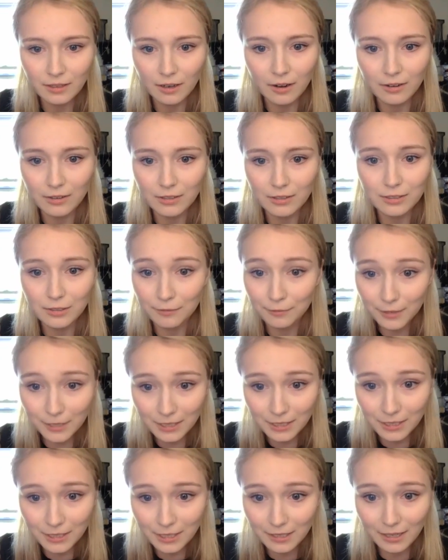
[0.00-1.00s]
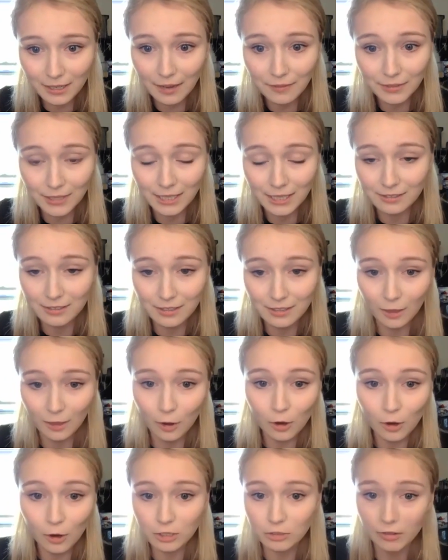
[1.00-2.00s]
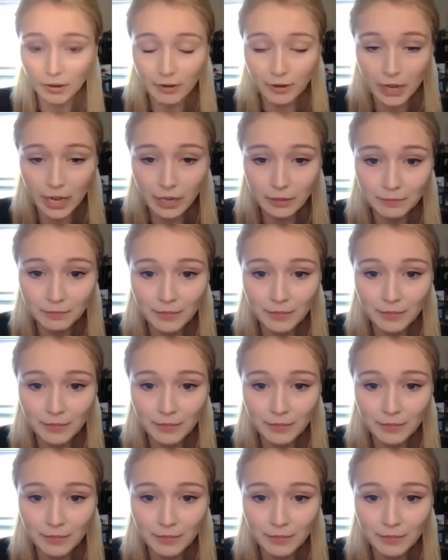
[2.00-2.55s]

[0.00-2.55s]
are sufficient evidence to the contrary.